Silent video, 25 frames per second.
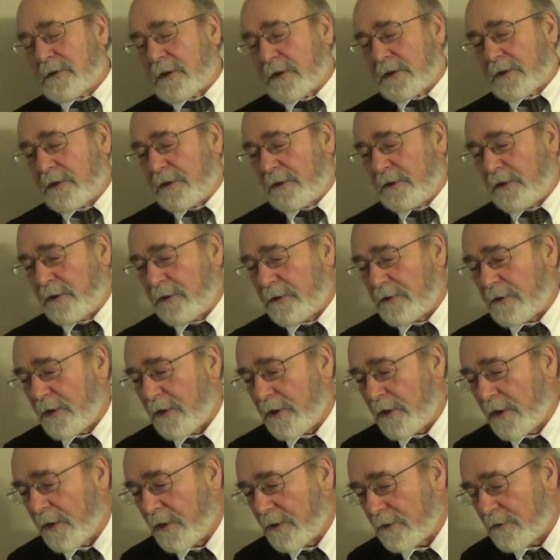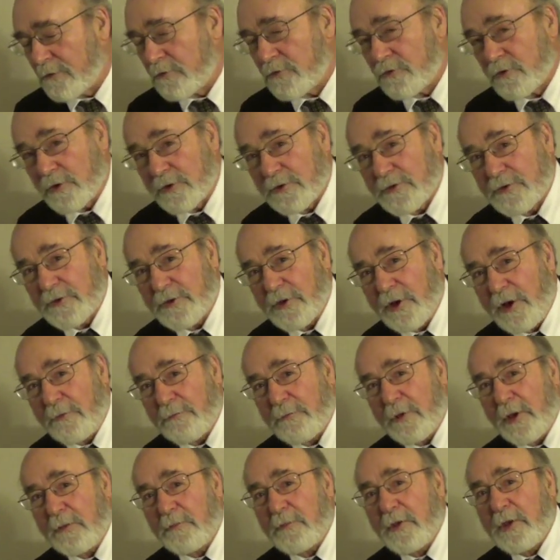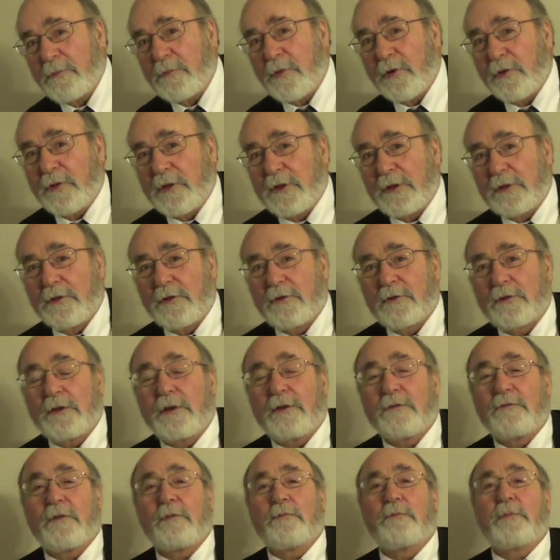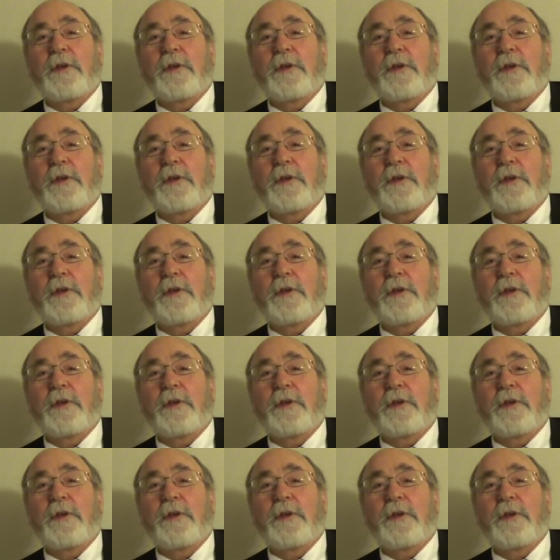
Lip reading: secondly, they aren't just stopping people. They're looking for